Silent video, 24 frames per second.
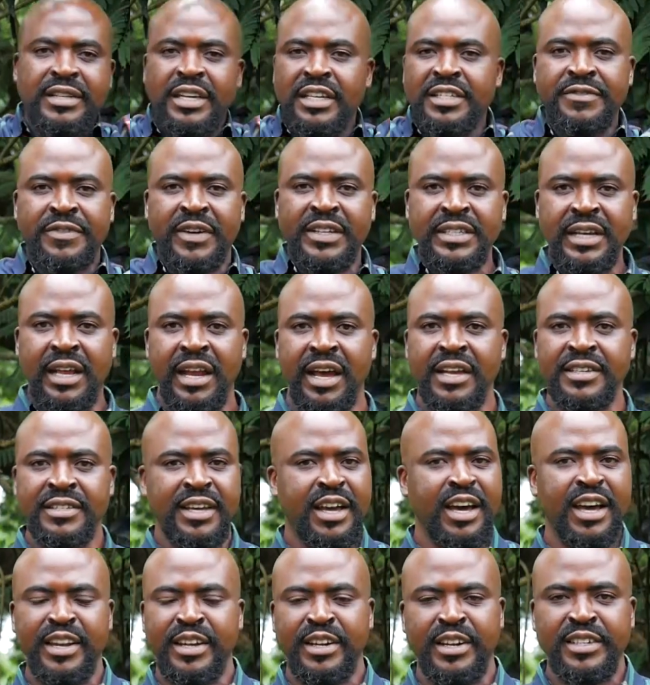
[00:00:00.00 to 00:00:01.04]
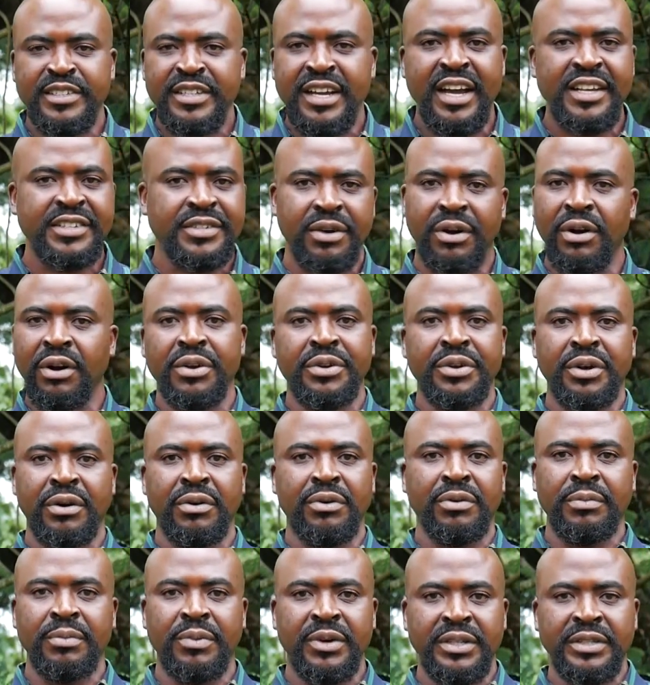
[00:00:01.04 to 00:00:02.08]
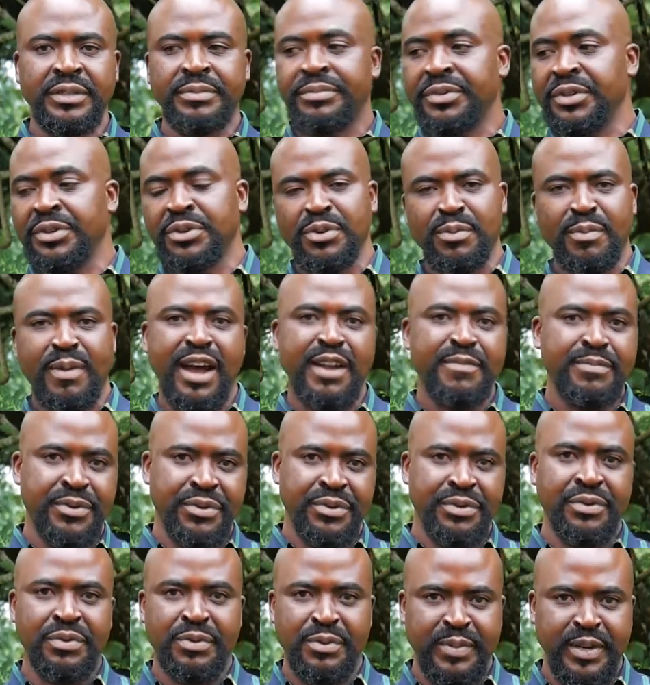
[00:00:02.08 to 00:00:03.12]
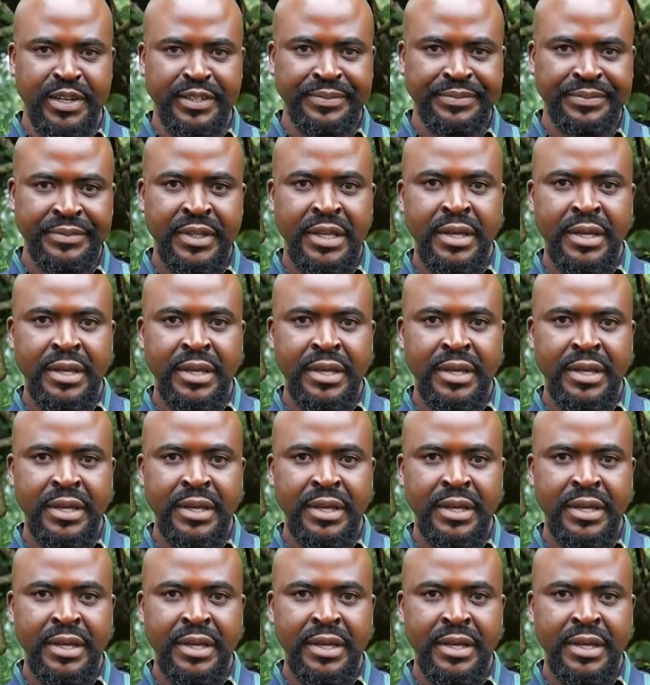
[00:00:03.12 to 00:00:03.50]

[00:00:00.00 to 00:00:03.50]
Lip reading: Sex fertilizes and energizes all your whole body. Be you man, be you woman.